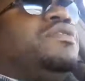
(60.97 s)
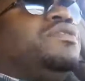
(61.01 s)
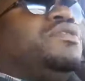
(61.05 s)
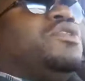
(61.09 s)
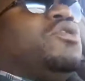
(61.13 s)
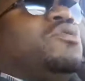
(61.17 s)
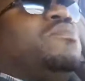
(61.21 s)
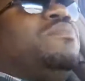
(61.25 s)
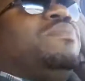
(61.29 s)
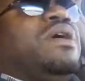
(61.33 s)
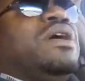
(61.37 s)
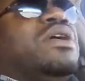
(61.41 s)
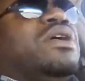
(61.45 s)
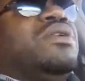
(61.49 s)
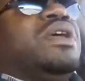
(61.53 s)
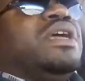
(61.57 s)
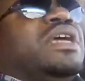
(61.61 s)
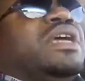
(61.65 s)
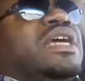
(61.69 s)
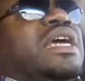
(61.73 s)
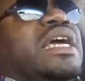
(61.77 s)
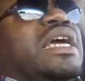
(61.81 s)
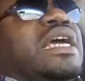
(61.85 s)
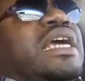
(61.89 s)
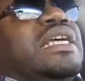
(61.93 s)
no
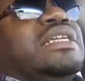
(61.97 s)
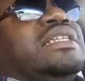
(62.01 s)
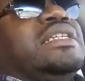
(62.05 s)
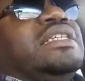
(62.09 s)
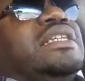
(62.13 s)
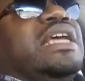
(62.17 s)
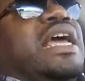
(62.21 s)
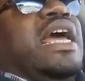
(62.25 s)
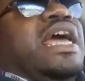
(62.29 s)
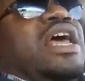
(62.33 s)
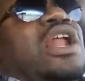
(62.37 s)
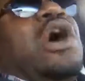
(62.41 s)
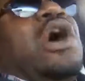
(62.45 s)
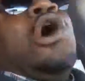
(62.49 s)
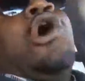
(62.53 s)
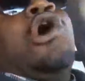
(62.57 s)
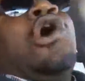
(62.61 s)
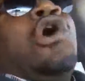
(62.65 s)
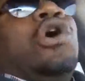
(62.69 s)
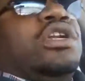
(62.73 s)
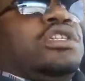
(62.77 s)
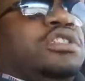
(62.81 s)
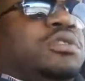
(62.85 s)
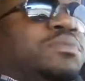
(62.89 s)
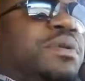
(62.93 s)
building at
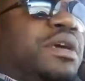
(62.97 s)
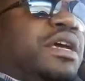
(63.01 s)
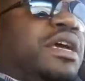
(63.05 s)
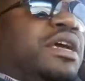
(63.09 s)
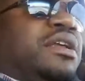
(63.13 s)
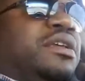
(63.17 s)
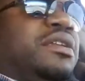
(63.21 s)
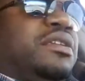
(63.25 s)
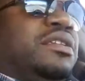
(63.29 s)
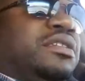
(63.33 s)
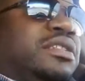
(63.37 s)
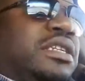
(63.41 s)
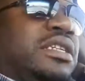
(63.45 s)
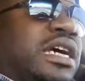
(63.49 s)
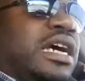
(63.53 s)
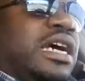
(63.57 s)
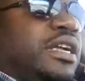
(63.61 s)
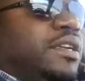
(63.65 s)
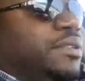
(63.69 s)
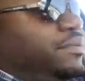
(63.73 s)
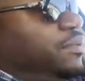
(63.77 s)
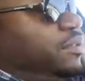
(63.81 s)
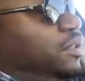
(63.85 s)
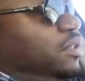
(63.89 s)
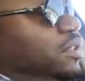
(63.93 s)
all is being done.